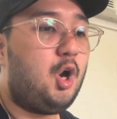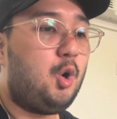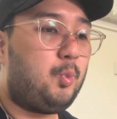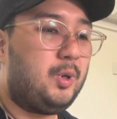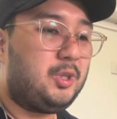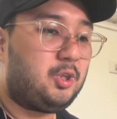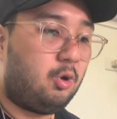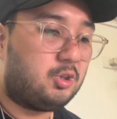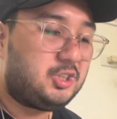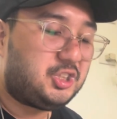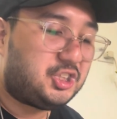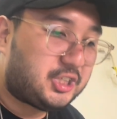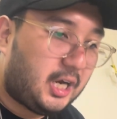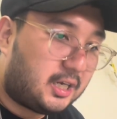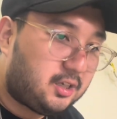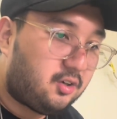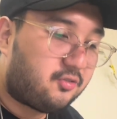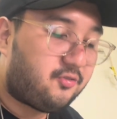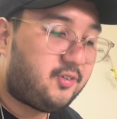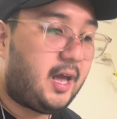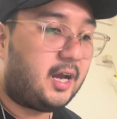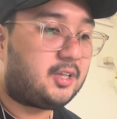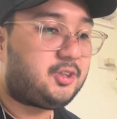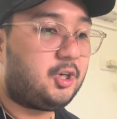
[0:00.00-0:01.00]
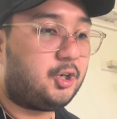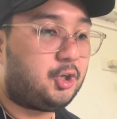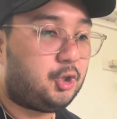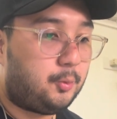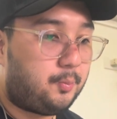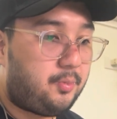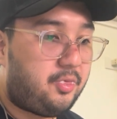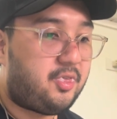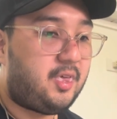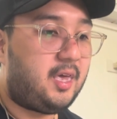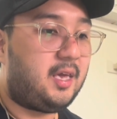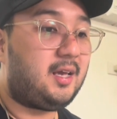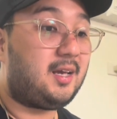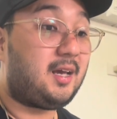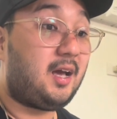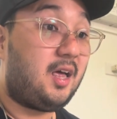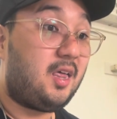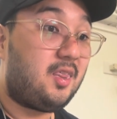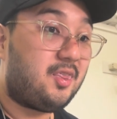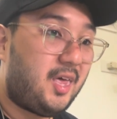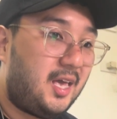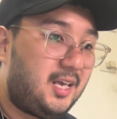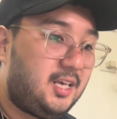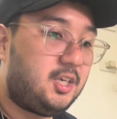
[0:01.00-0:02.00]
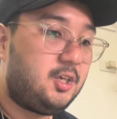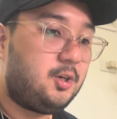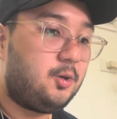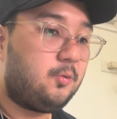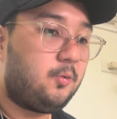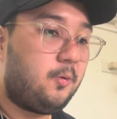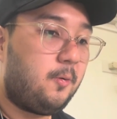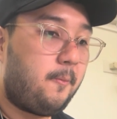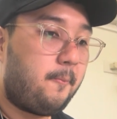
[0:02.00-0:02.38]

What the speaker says: we don't genuflect groupthink. Thank you.